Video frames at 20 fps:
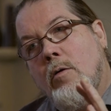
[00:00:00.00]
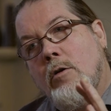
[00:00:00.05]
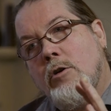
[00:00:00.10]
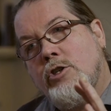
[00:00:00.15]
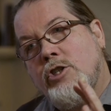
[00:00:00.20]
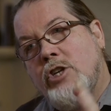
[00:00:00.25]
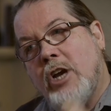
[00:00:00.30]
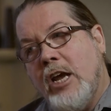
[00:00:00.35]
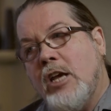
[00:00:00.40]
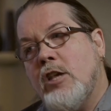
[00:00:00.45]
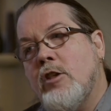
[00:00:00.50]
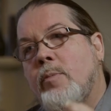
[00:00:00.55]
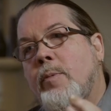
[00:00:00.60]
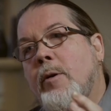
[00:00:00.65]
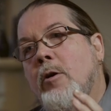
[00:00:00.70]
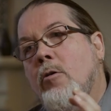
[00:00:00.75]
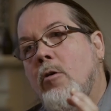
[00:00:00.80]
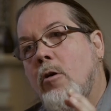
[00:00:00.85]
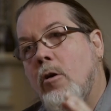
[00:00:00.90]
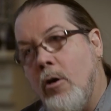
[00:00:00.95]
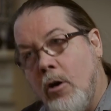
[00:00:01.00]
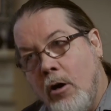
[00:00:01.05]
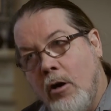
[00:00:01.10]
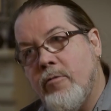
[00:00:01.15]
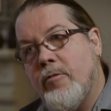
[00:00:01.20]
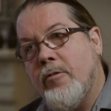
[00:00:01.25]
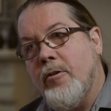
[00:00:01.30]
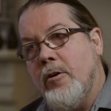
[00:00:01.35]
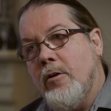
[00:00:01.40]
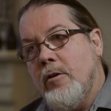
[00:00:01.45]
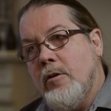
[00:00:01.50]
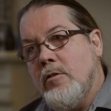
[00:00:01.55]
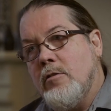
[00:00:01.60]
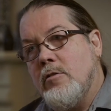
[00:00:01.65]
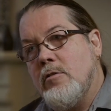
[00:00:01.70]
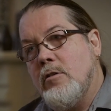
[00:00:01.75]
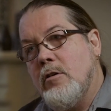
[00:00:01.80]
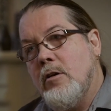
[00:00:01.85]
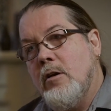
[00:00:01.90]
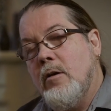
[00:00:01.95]
Shakespeare
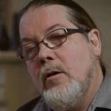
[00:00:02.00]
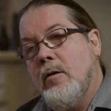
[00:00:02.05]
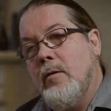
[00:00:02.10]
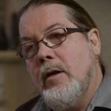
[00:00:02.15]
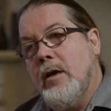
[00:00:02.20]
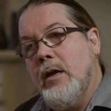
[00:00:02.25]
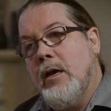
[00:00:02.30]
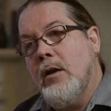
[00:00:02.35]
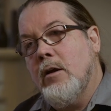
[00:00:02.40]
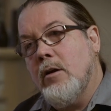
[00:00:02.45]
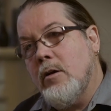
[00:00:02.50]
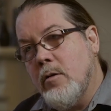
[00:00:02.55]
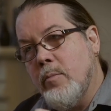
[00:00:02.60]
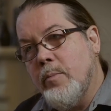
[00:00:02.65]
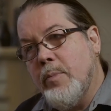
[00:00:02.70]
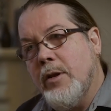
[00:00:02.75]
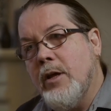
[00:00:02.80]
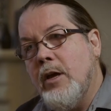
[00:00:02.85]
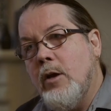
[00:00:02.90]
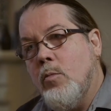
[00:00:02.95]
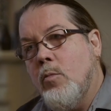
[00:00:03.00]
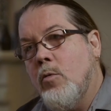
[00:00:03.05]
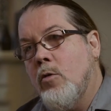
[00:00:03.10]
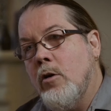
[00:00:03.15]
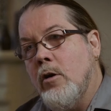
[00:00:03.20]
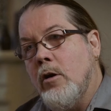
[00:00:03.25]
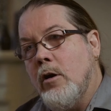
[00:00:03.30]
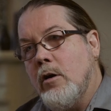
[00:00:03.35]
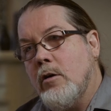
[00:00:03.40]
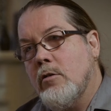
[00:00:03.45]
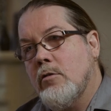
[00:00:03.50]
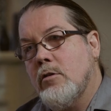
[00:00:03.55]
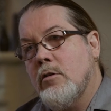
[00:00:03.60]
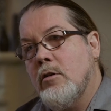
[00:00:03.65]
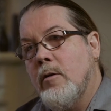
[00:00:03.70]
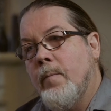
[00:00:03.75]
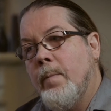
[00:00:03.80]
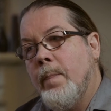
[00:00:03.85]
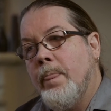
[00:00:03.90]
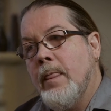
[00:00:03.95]
offers, in A Complete Works,